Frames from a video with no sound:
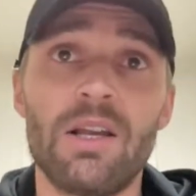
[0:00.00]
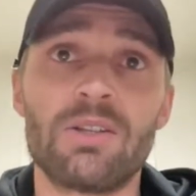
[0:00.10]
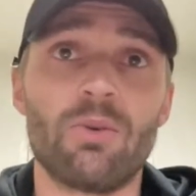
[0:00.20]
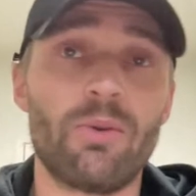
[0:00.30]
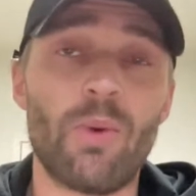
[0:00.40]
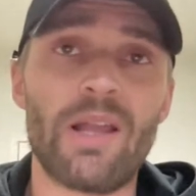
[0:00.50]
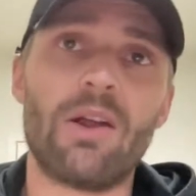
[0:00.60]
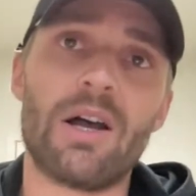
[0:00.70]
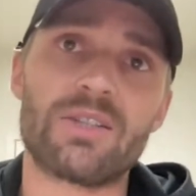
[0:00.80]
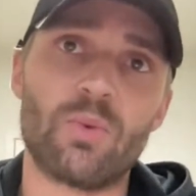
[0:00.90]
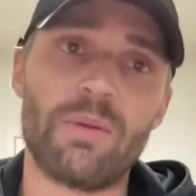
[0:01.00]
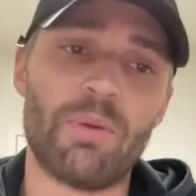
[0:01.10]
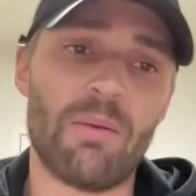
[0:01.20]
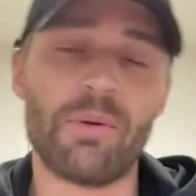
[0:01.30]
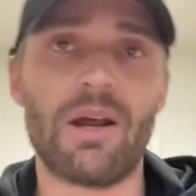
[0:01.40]
So with weight loss, we
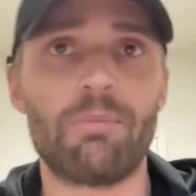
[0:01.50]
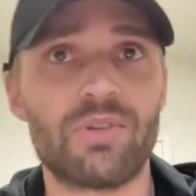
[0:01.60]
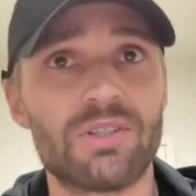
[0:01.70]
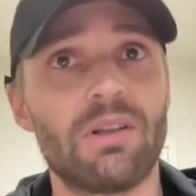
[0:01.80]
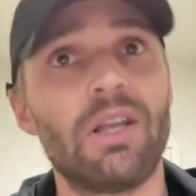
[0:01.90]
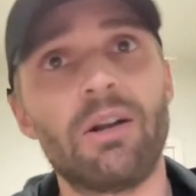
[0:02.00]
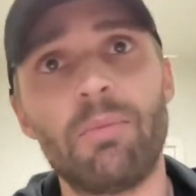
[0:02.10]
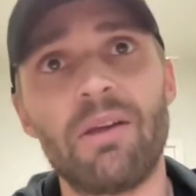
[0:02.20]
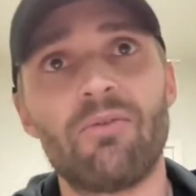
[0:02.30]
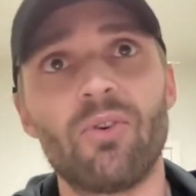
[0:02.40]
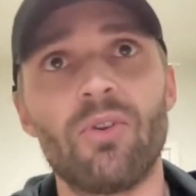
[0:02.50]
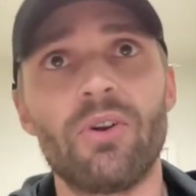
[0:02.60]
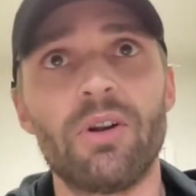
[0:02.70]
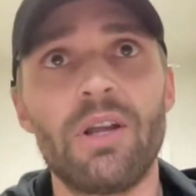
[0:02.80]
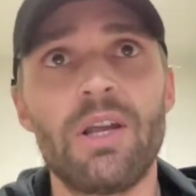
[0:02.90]
bump it up just a little bit
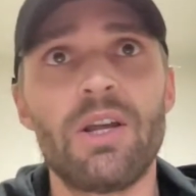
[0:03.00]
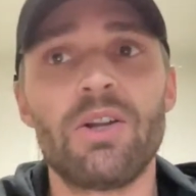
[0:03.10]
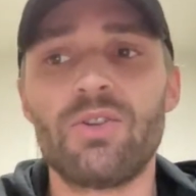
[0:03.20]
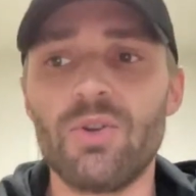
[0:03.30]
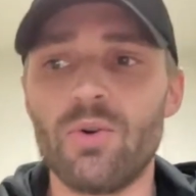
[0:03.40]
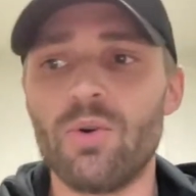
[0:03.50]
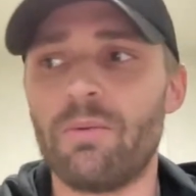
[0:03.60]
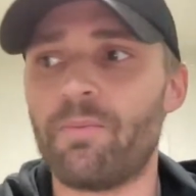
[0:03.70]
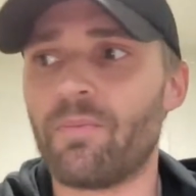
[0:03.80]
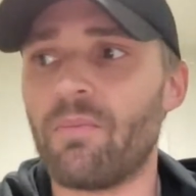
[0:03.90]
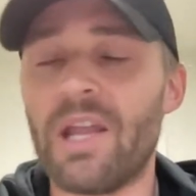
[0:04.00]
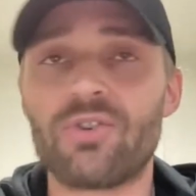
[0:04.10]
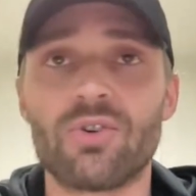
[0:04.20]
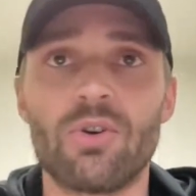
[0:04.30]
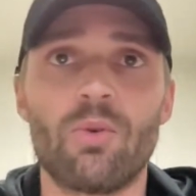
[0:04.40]
further to make
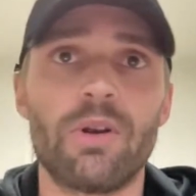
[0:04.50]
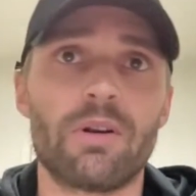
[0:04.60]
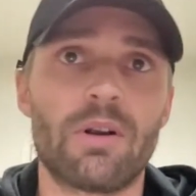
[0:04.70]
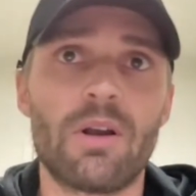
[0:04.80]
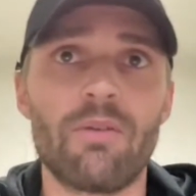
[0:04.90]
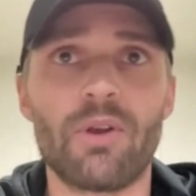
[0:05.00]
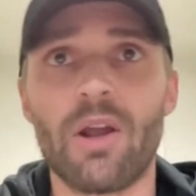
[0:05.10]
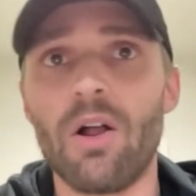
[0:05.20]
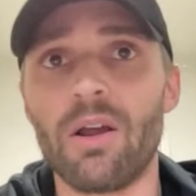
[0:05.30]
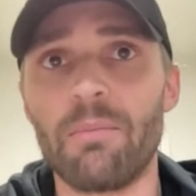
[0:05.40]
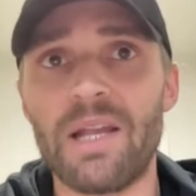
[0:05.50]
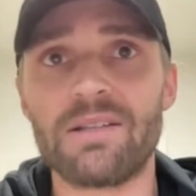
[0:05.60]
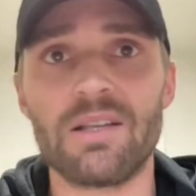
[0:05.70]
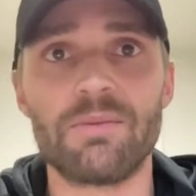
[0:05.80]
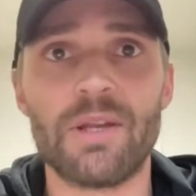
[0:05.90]
sure we're covering all our
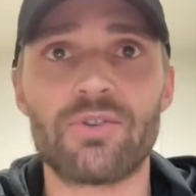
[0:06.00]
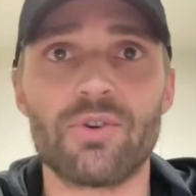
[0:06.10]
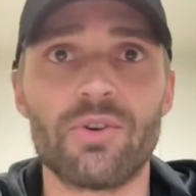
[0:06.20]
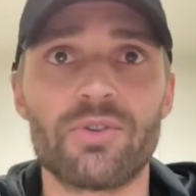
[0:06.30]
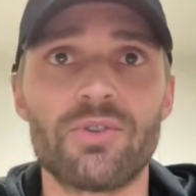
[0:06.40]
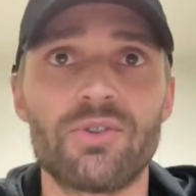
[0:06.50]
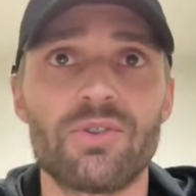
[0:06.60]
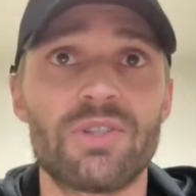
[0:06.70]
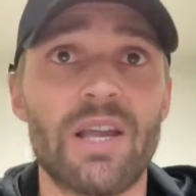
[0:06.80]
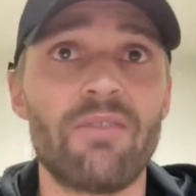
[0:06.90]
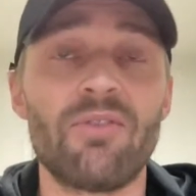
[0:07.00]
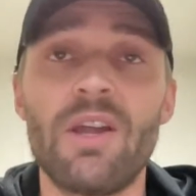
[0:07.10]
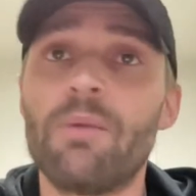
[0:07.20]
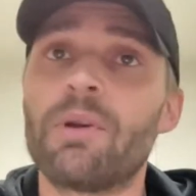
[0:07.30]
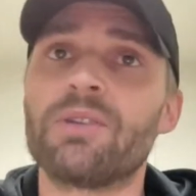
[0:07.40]
bases, make sure you're safe,
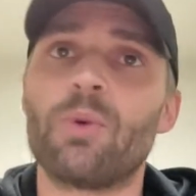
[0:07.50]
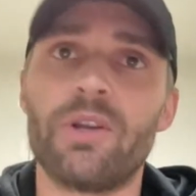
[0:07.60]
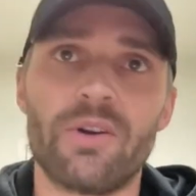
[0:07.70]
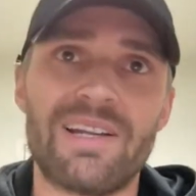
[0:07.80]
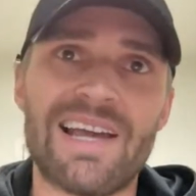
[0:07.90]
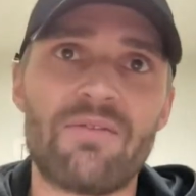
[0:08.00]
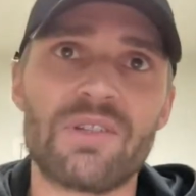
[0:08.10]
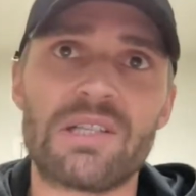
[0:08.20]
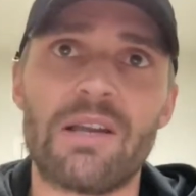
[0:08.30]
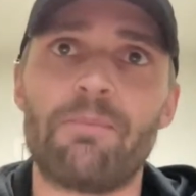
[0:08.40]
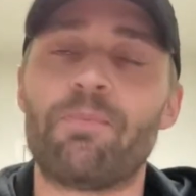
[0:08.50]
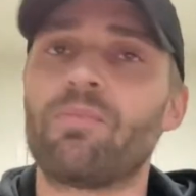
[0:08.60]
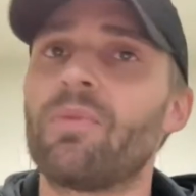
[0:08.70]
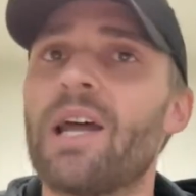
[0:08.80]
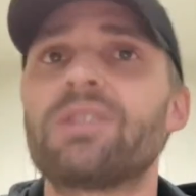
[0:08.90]
because when you're in a deficit,
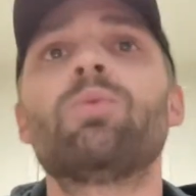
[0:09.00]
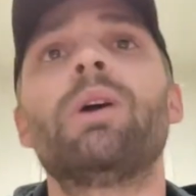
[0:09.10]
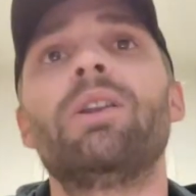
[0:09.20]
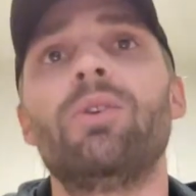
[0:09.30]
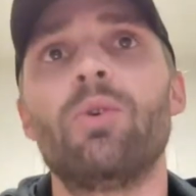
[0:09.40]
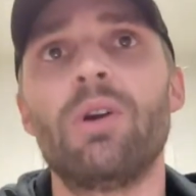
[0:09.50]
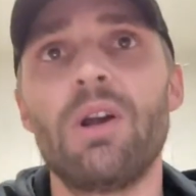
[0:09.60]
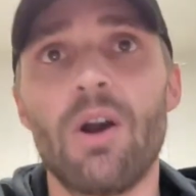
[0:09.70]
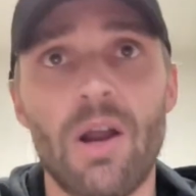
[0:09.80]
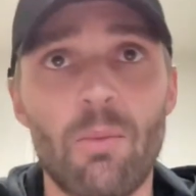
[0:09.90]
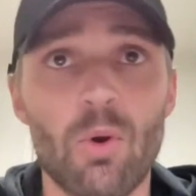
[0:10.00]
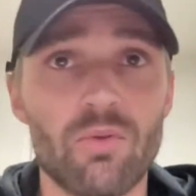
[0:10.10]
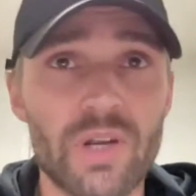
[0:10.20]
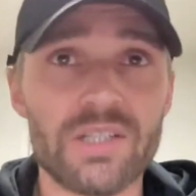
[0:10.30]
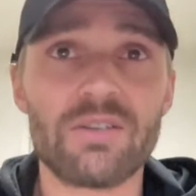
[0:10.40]
that's when you are at
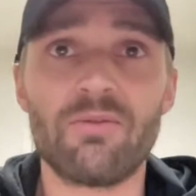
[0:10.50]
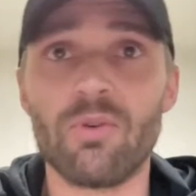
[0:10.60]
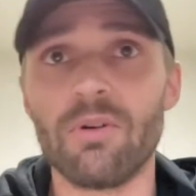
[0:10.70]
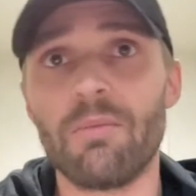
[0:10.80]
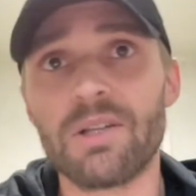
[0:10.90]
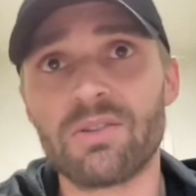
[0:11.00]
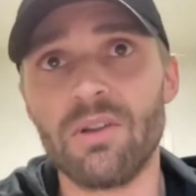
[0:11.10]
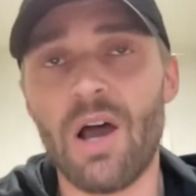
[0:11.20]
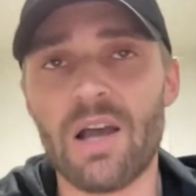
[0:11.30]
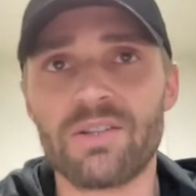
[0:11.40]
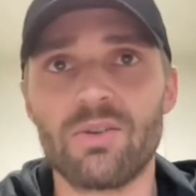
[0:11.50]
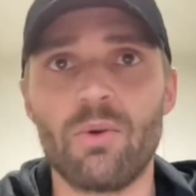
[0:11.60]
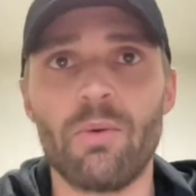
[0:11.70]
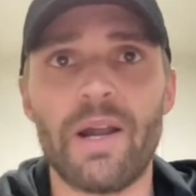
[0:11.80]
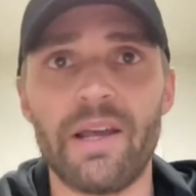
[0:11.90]
more risk for muscle loss. So
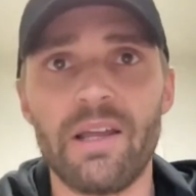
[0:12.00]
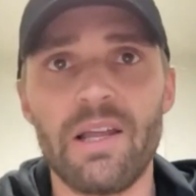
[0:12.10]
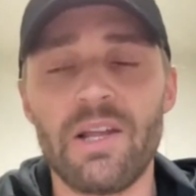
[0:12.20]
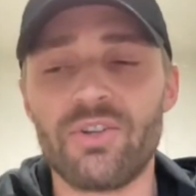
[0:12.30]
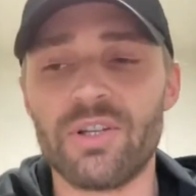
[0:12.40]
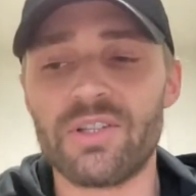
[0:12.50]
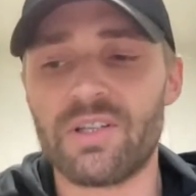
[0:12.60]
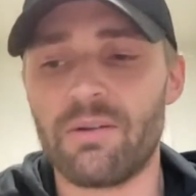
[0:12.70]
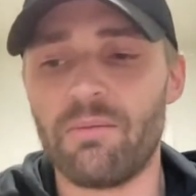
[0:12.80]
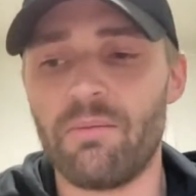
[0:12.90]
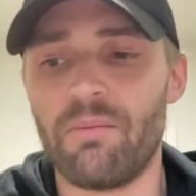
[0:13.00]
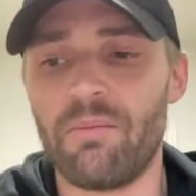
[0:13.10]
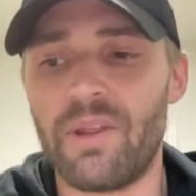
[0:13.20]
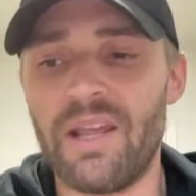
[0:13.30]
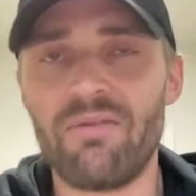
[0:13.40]
we want to just
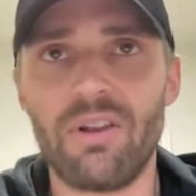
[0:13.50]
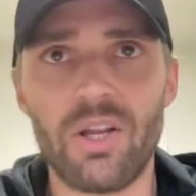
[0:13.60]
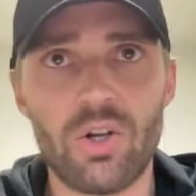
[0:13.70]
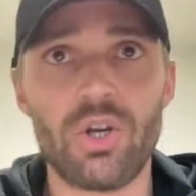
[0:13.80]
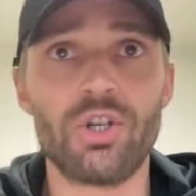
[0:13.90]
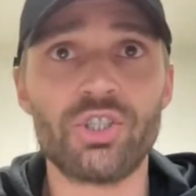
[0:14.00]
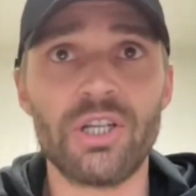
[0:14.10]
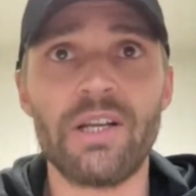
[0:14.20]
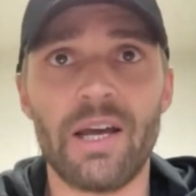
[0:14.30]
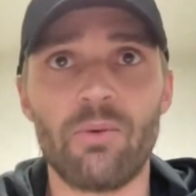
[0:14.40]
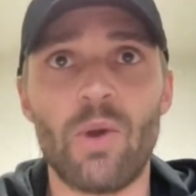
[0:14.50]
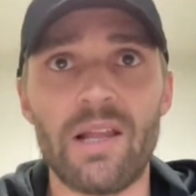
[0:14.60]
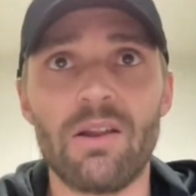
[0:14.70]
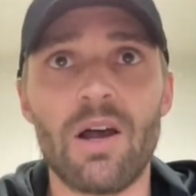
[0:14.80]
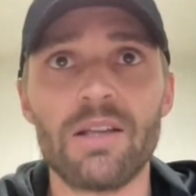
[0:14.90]
give a little cushion on
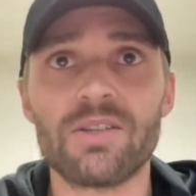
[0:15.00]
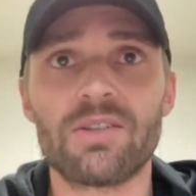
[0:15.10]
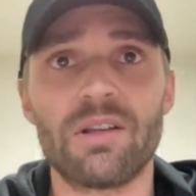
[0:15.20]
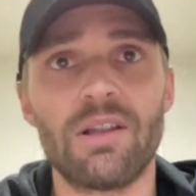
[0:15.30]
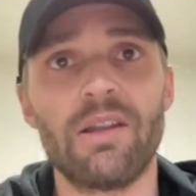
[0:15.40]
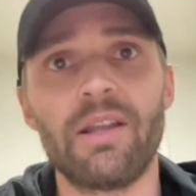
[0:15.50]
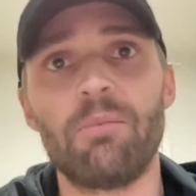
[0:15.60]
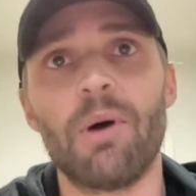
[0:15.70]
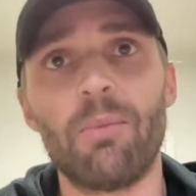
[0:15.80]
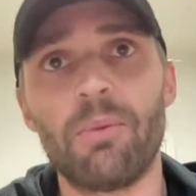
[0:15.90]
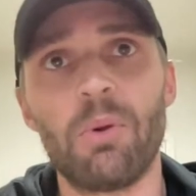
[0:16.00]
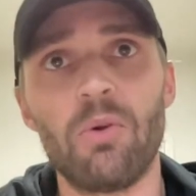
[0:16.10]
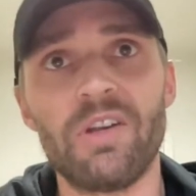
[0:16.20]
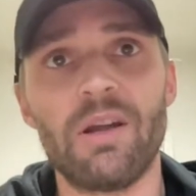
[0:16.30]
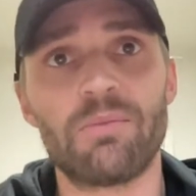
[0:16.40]
weight loss and bump the
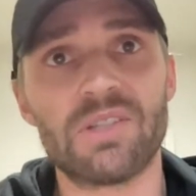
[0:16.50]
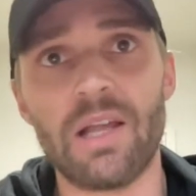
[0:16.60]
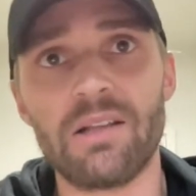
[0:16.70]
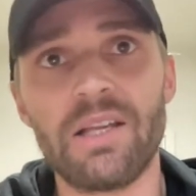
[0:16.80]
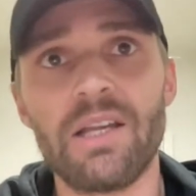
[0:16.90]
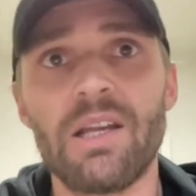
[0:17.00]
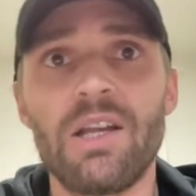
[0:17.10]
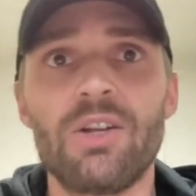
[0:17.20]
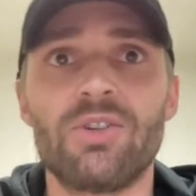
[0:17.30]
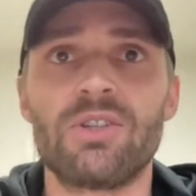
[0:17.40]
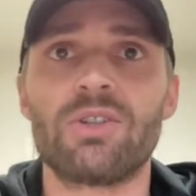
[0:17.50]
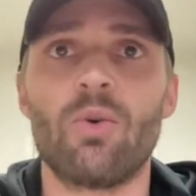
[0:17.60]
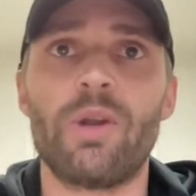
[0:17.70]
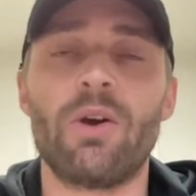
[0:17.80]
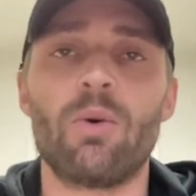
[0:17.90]
protein up slightly, just so
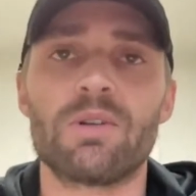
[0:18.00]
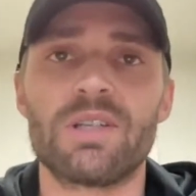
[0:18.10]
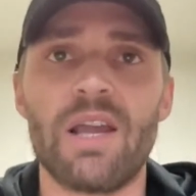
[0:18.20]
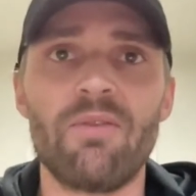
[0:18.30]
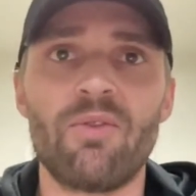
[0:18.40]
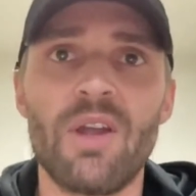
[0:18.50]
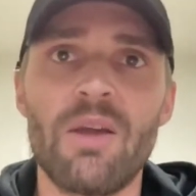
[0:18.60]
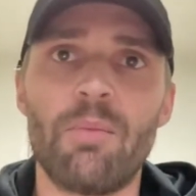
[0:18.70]
we know we're safe.